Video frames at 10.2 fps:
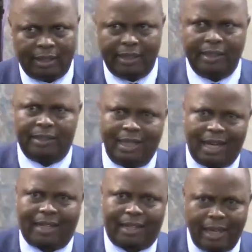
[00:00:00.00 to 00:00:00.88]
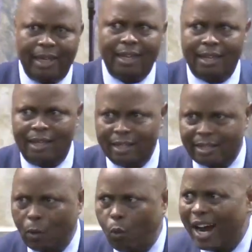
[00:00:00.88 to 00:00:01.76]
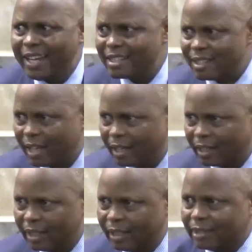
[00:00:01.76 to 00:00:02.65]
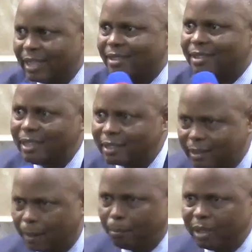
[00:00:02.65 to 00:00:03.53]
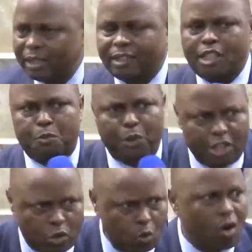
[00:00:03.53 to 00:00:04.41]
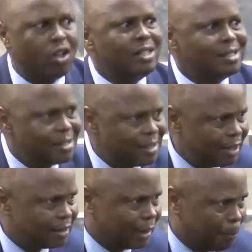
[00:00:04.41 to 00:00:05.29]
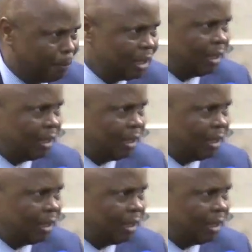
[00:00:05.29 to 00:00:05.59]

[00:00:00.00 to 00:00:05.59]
is the key, is the wineskin, is the system, is the spiritual system